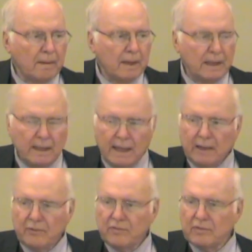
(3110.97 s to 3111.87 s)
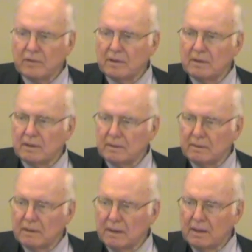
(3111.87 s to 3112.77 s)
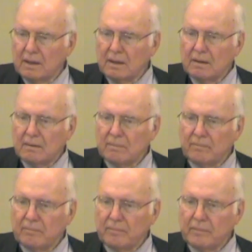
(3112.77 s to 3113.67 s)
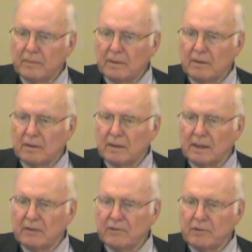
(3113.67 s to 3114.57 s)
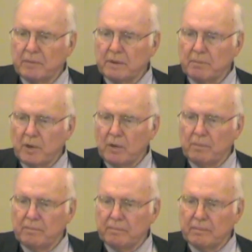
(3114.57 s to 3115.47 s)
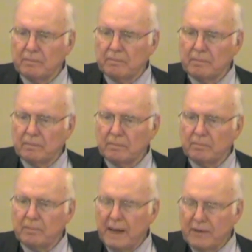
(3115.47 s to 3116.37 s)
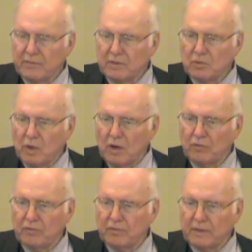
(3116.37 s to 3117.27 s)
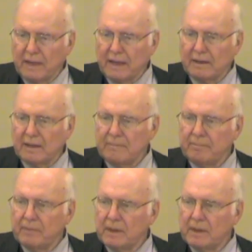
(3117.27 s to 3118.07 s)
And he understood that, you know, the leadership of the Pope, Pius XII at that time,